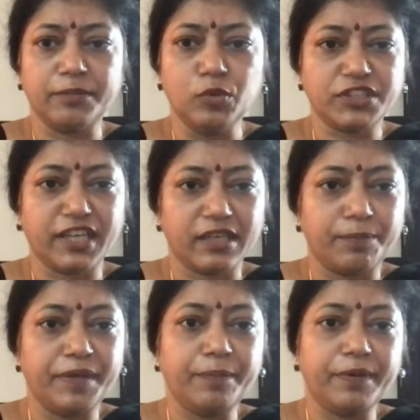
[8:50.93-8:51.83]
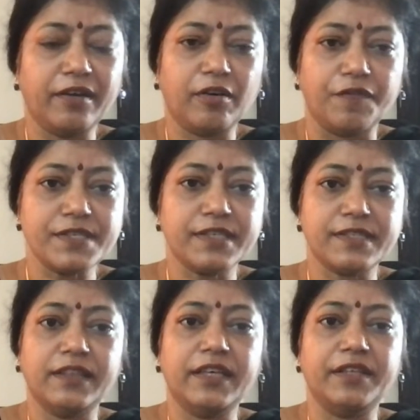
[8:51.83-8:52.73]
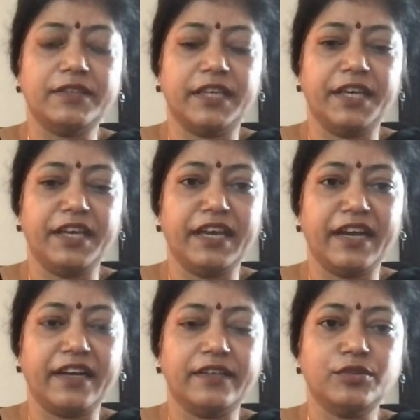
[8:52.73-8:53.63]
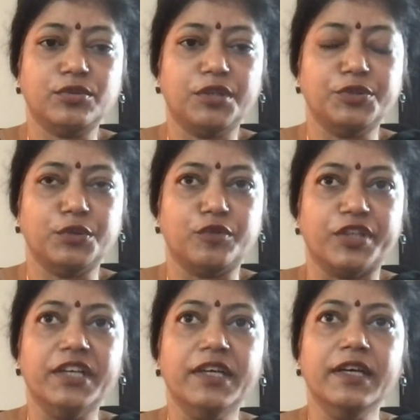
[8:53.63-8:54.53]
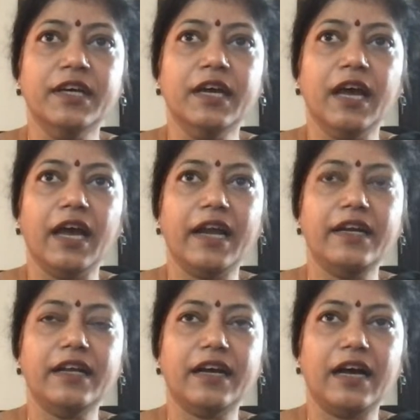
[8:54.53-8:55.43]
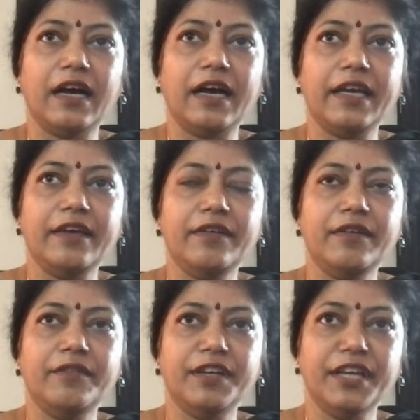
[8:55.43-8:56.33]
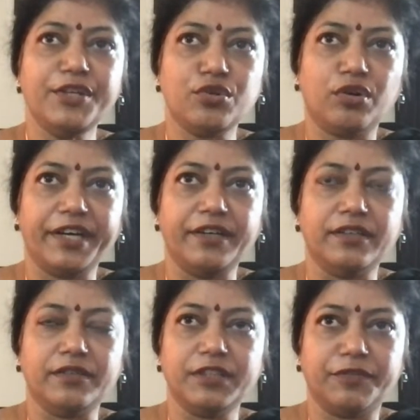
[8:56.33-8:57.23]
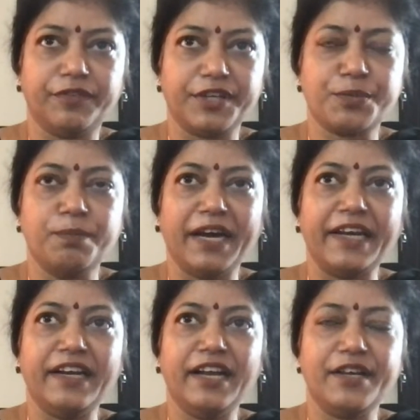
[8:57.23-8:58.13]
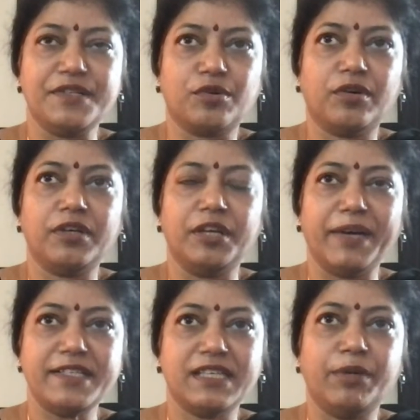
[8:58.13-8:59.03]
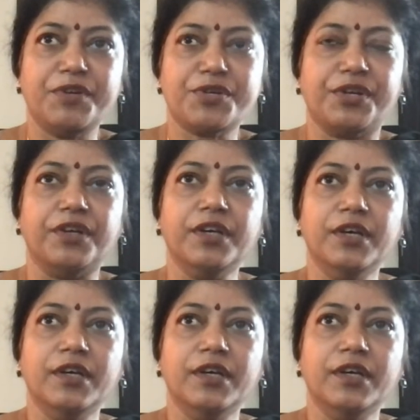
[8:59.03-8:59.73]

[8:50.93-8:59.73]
most corrupt people, officers in the thing, and so on and so forth. And when I joined with a fresh mind, and I saw in my subdivision